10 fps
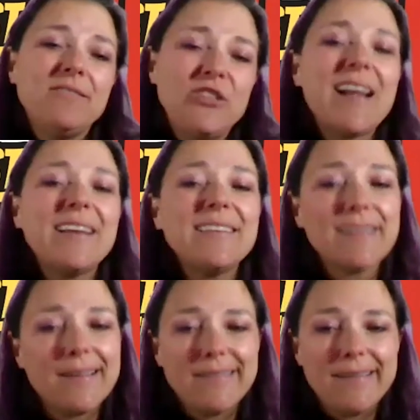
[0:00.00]
and I
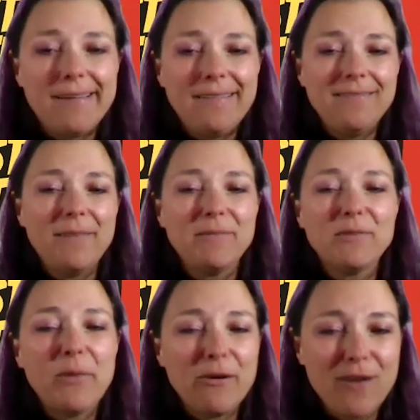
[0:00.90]
discussed it. It was a
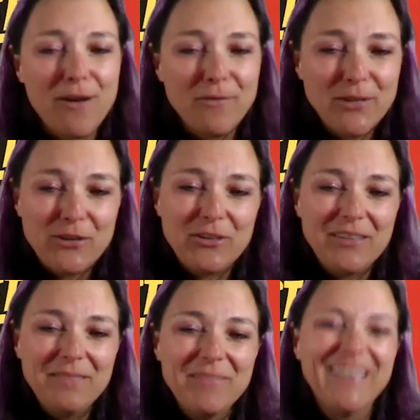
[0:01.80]
weird
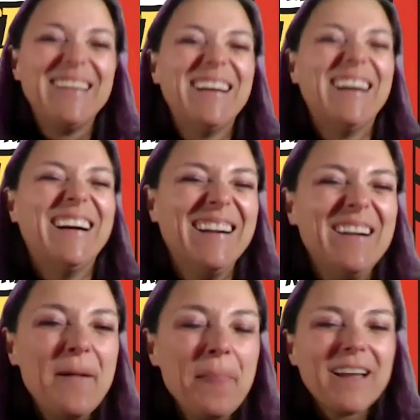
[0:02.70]
conversation
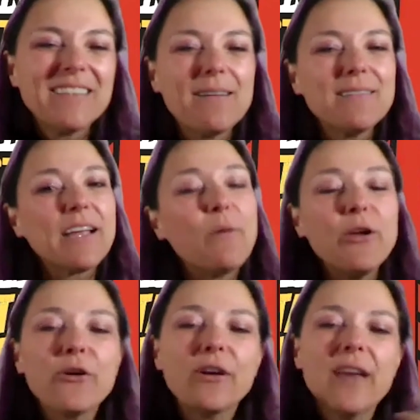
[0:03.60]
because I was like, well,
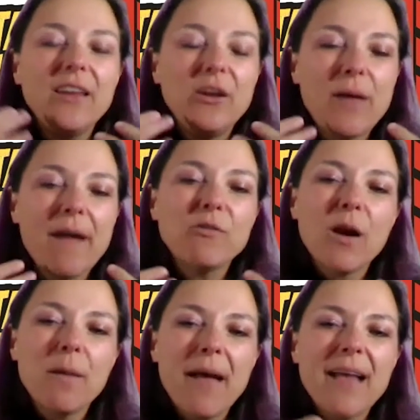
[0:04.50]
you'd have to
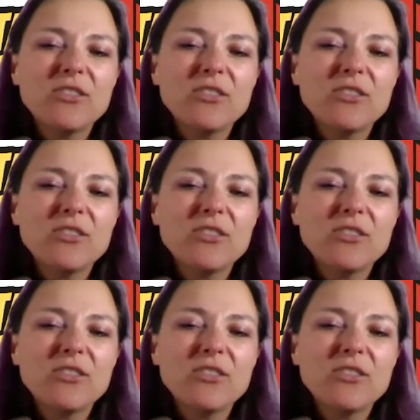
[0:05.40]
wear a mask.